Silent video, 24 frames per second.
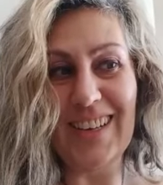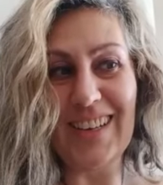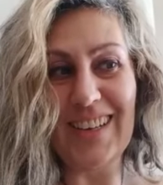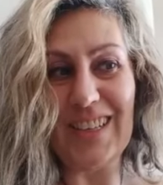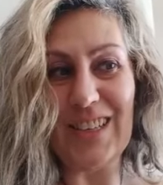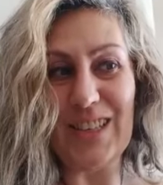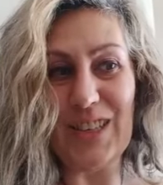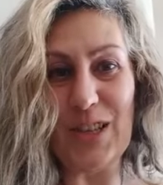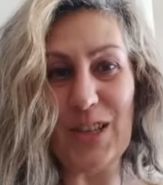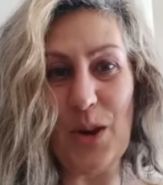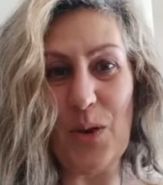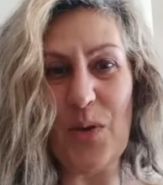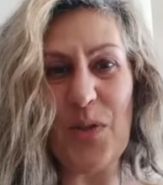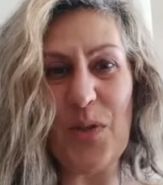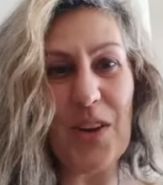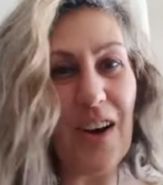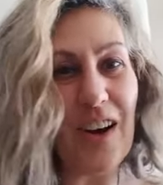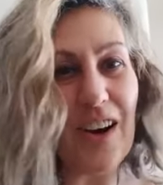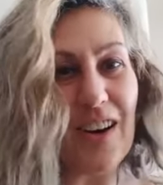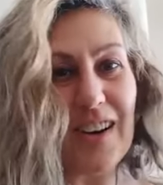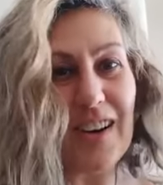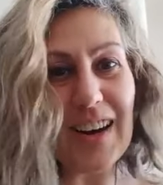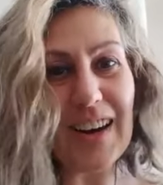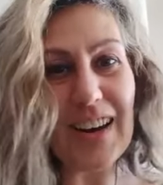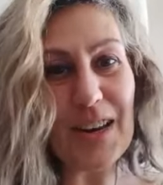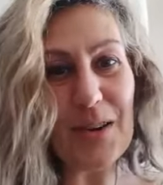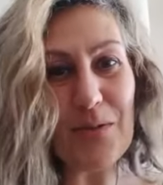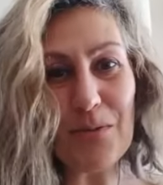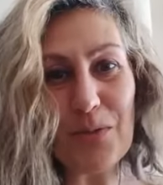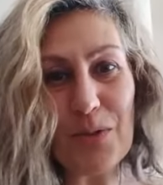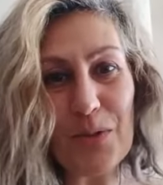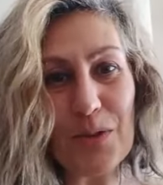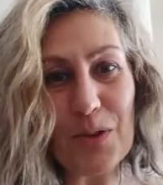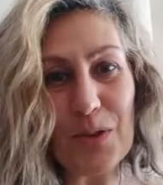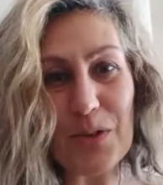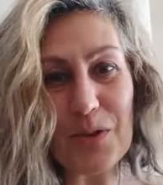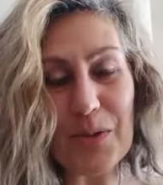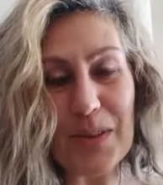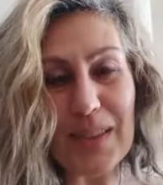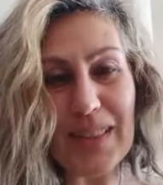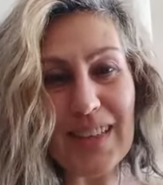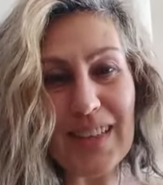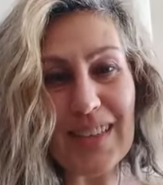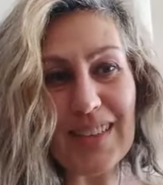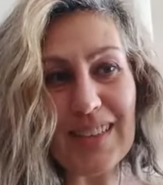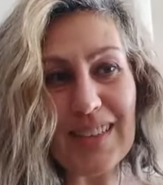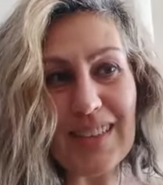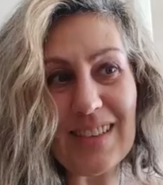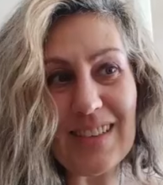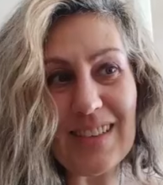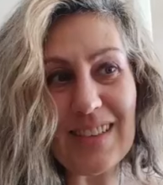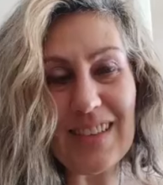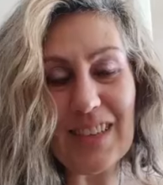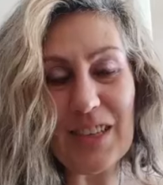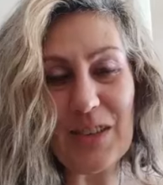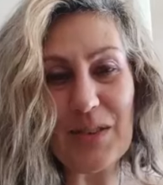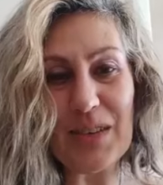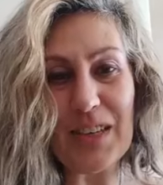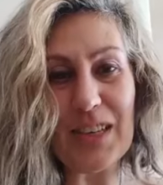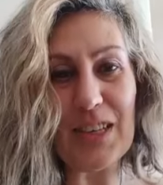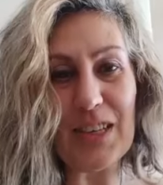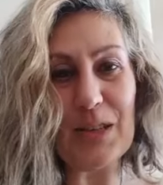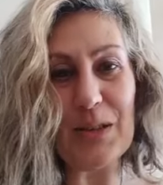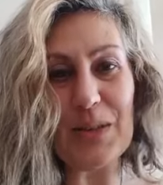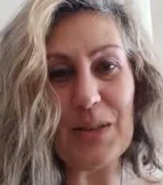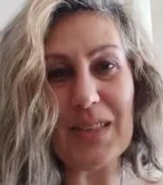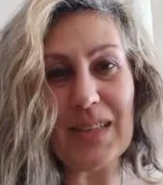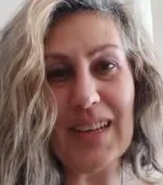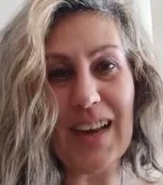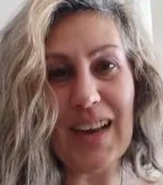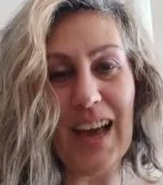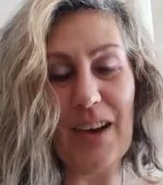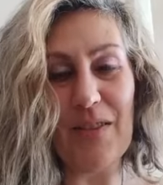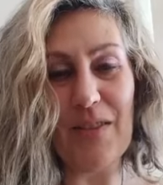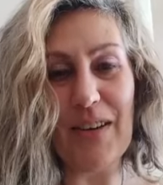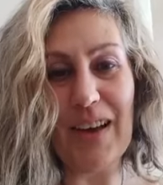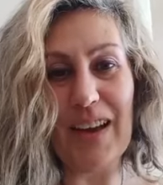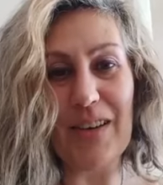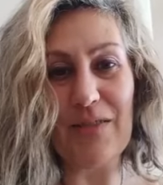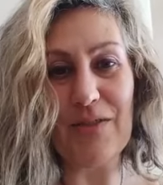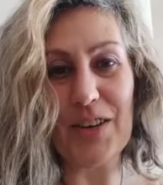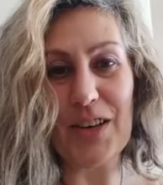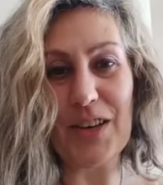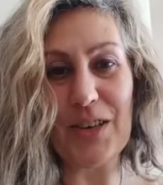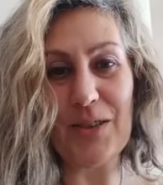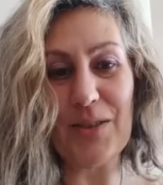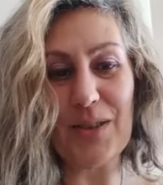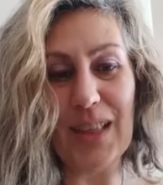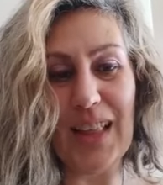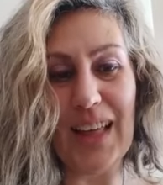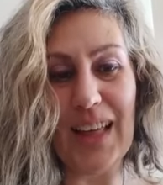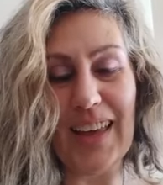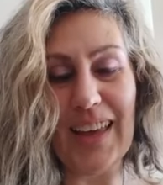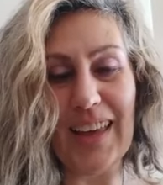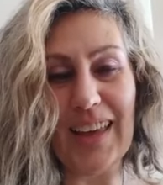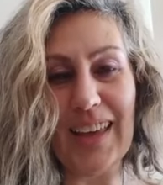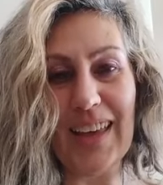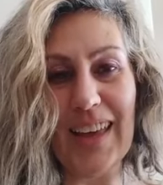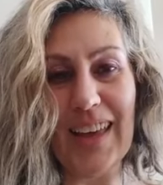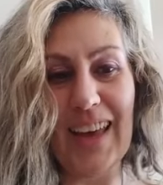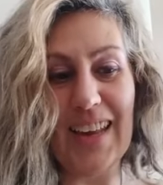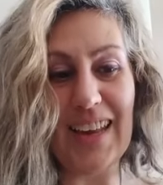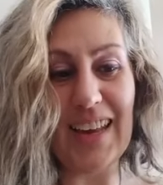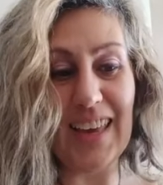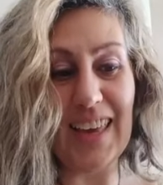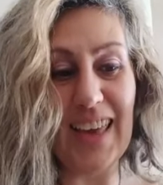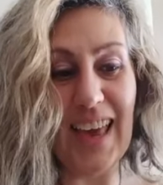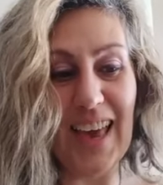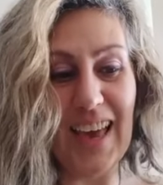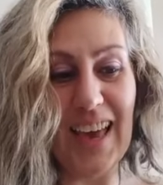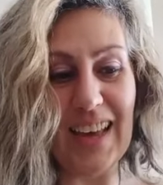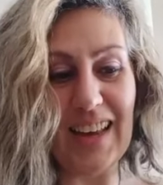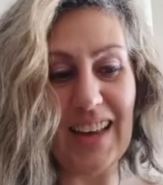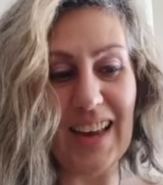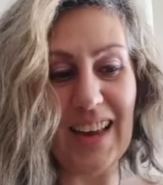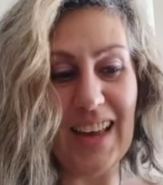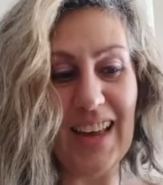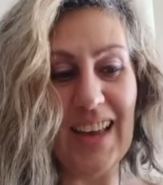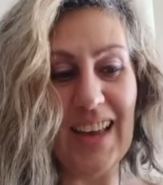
So there aren't any rules with this. You can use it however you like. And again,